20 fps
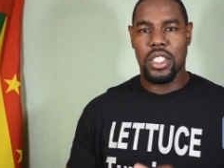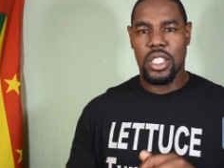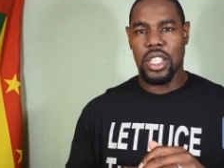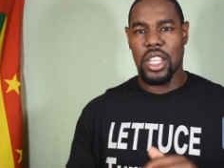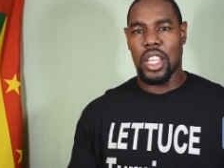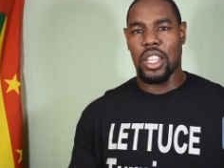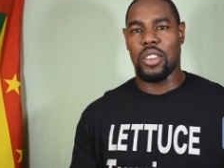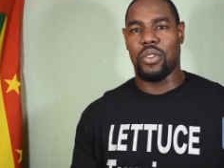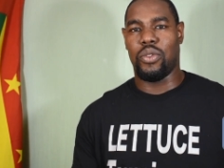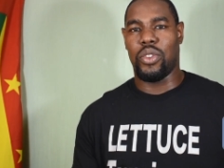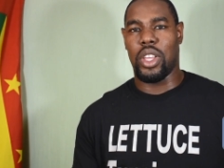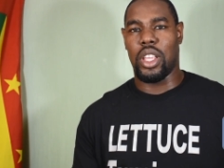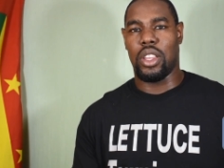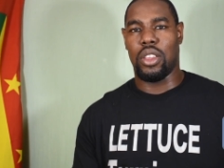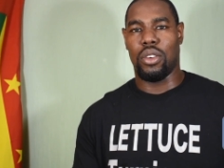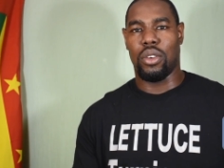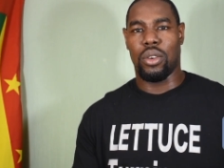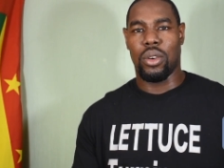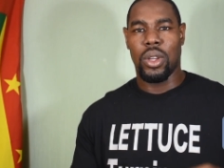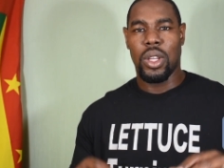share the
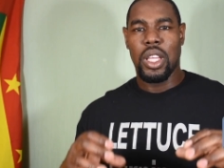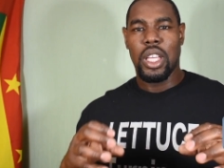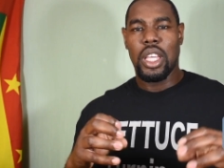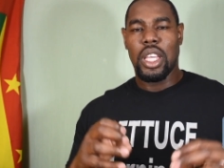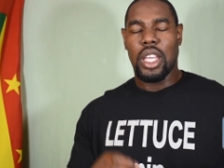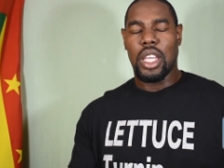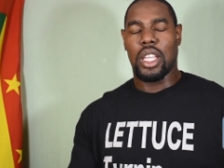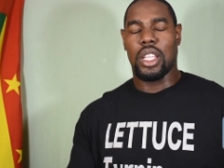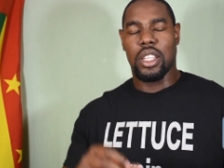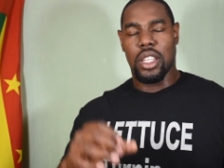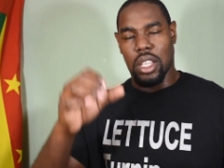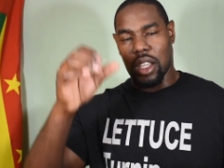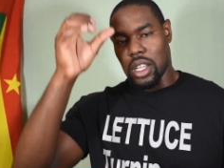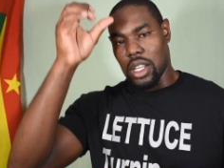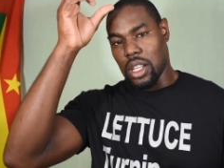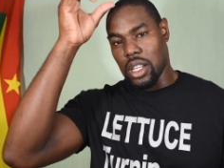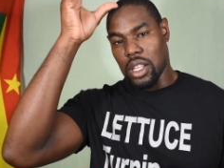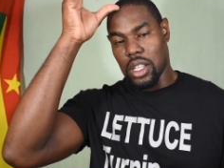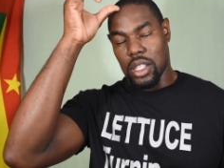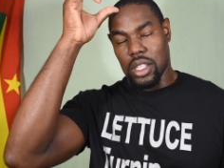video, hit
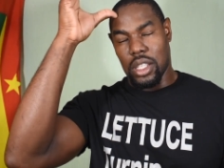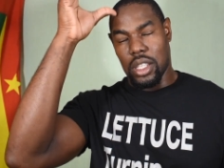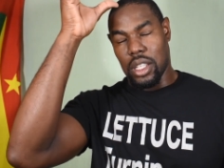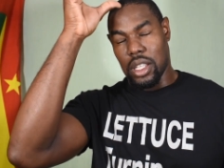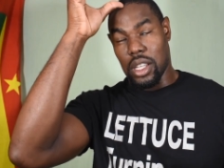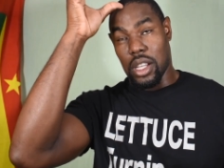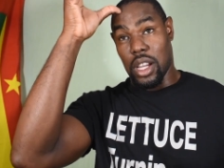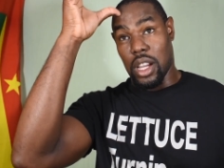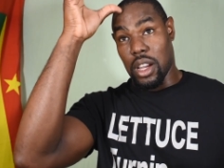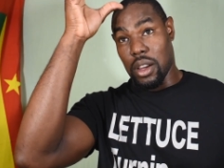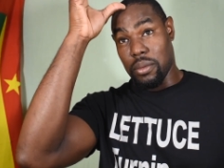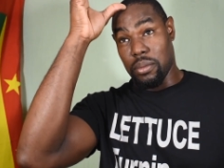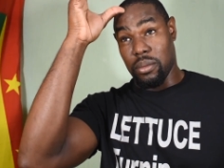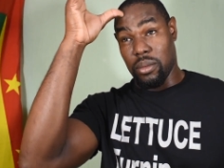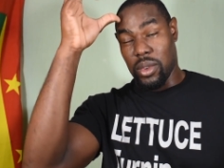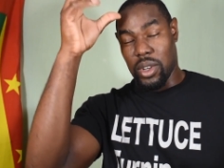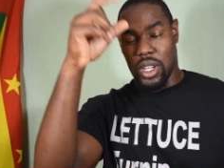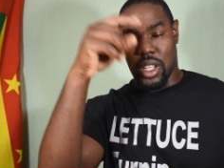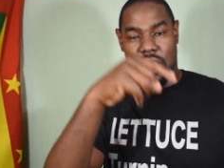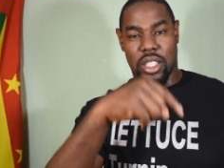the, the
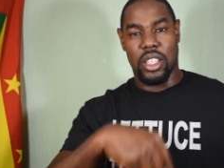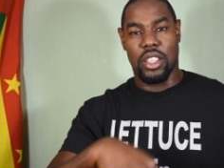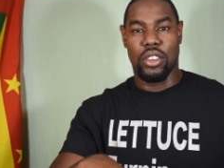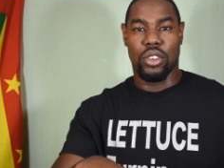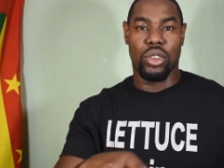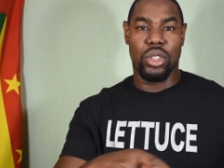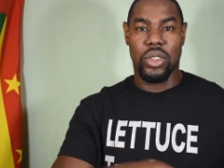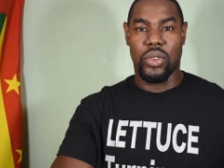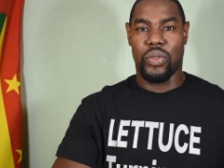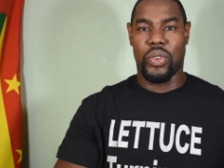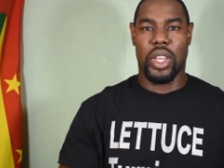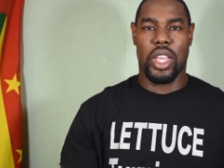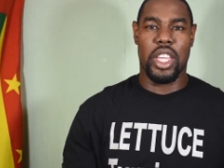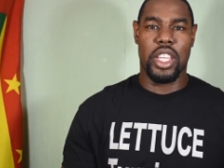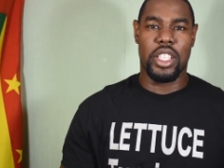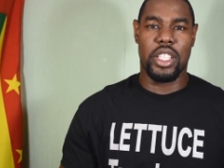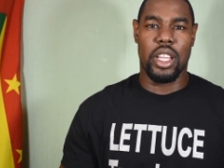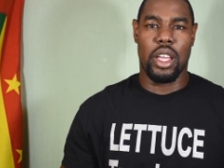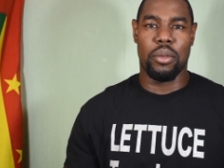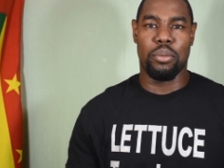um, little
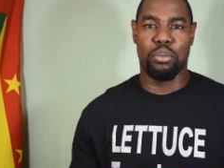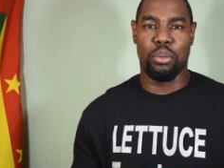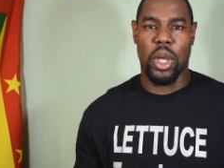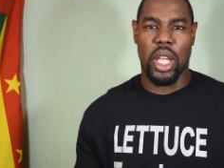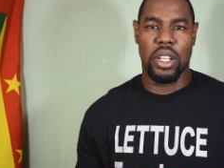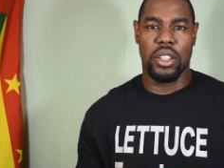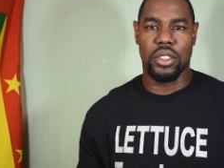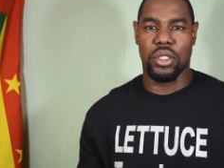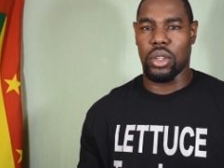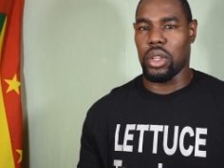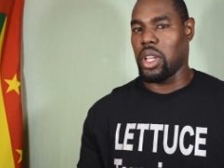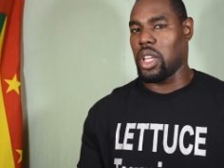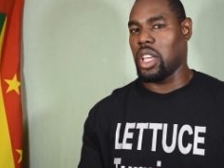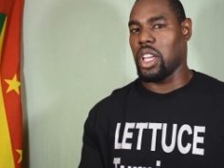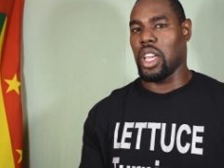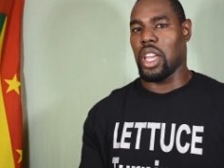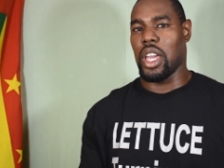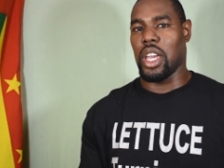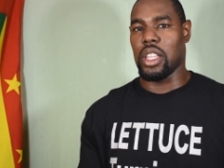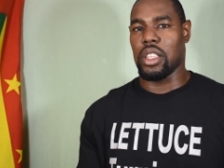notification bell so you
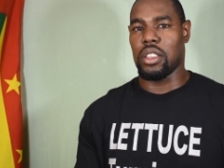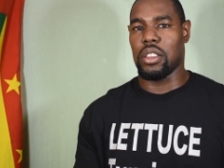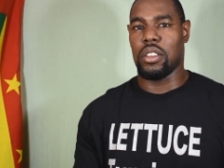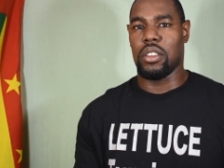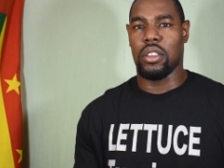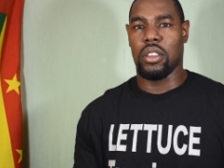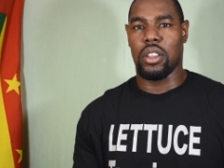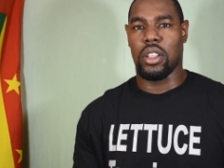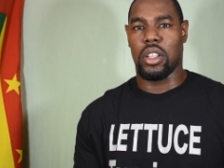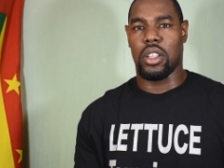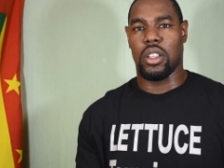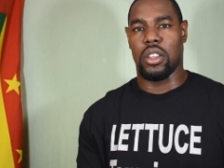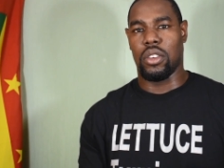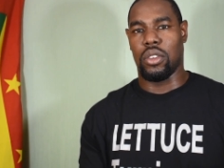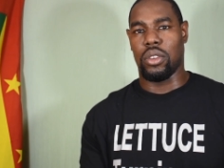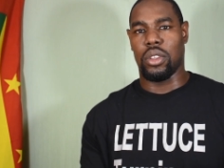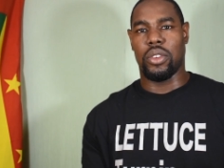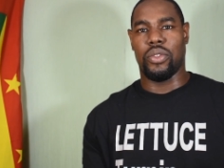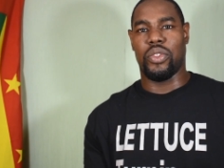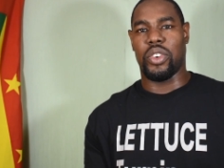could get the
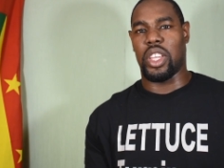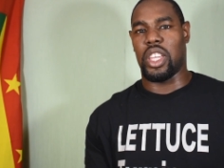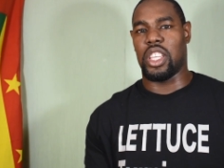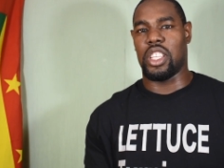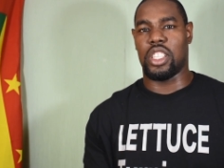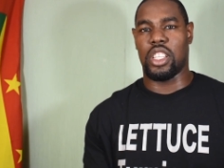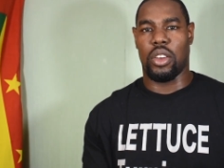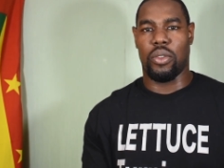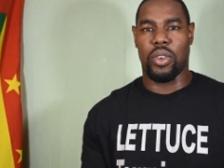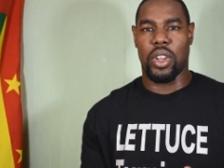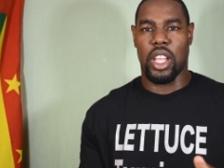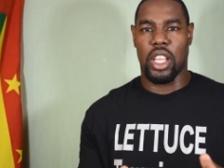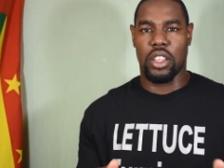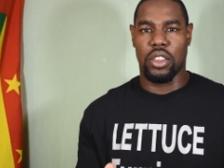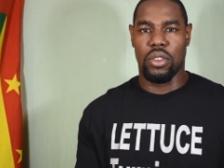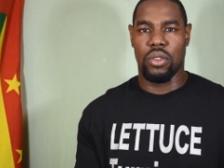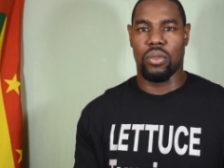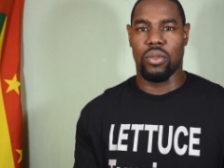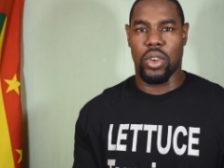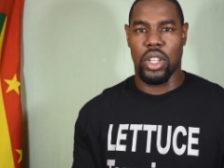notification when I
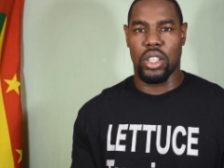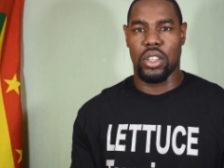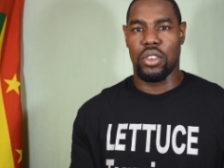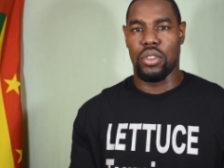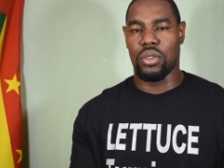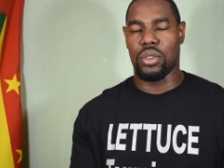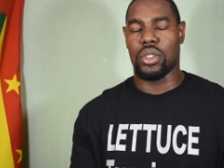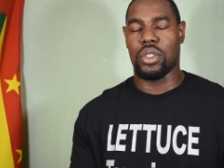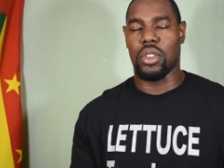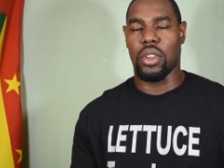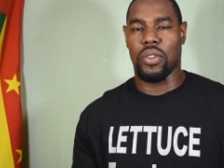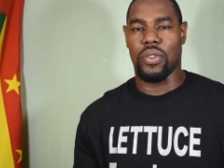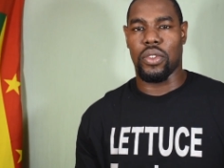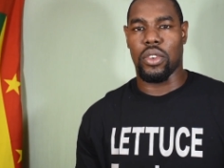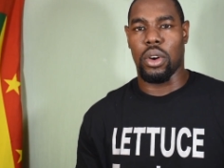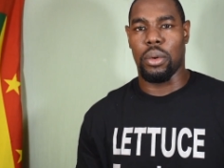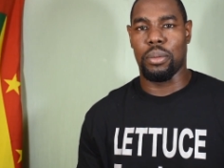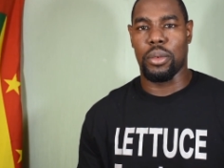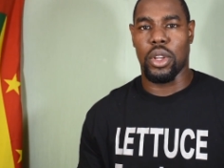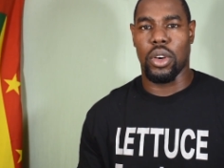new, when new
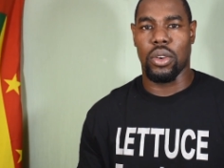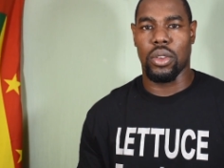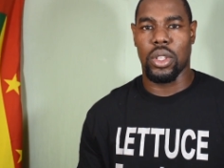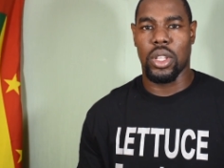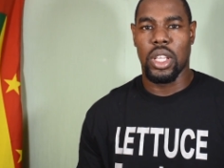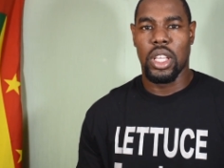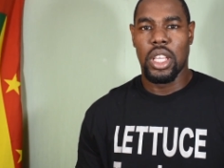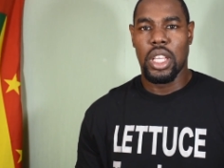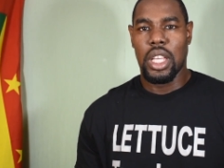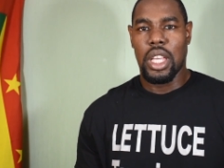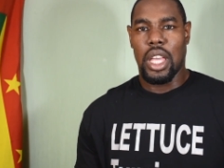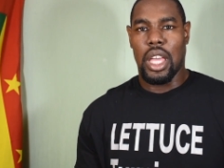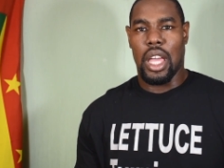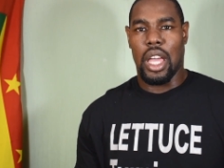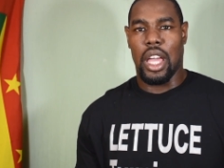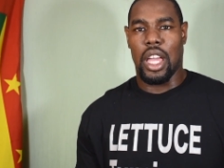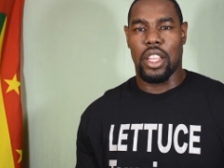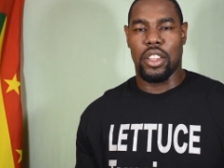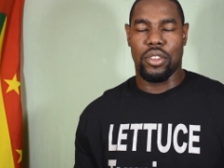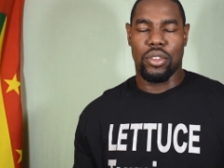stuff coming out,
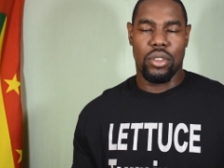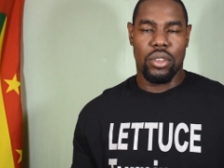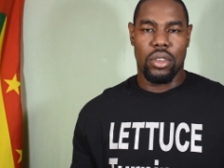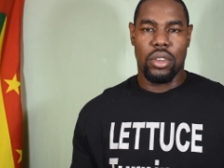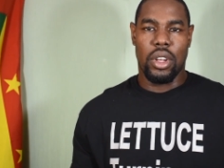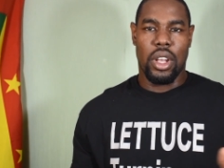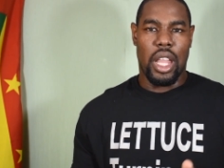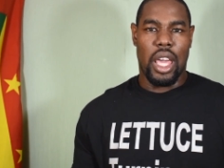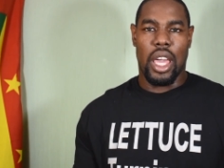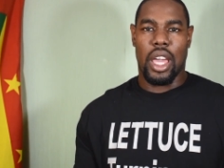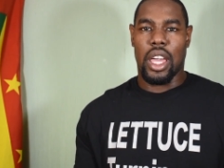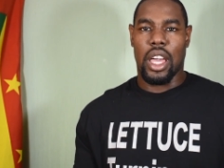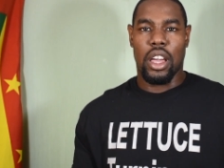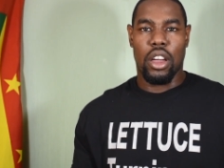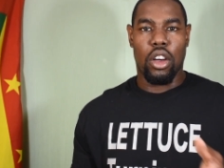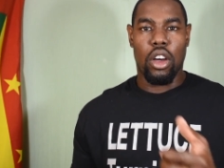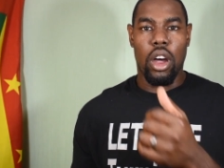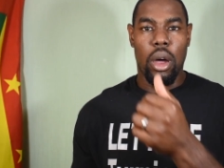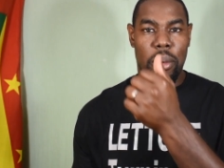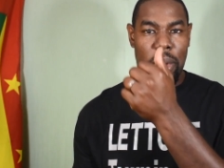and like
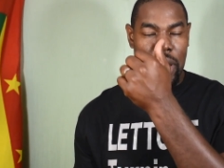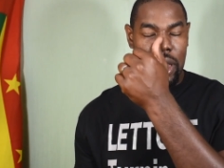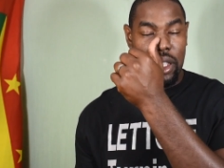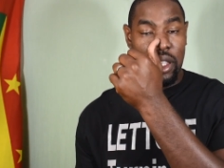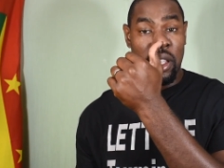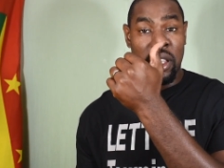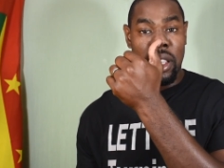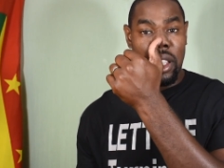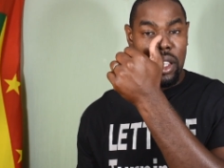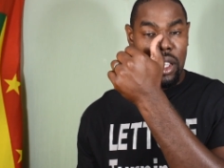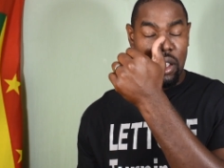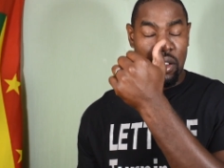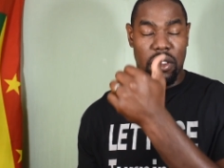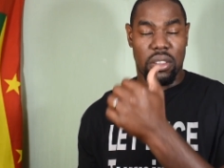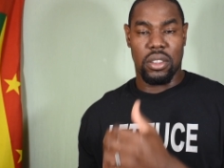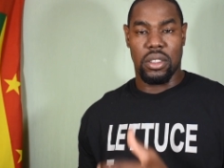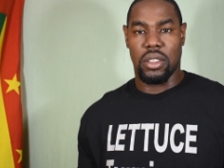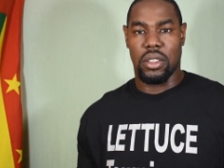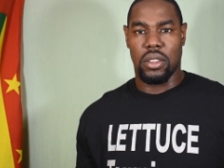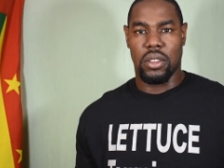and comment, you
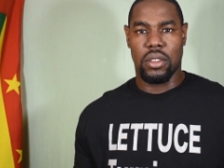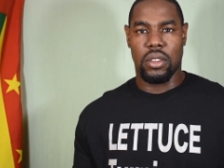know,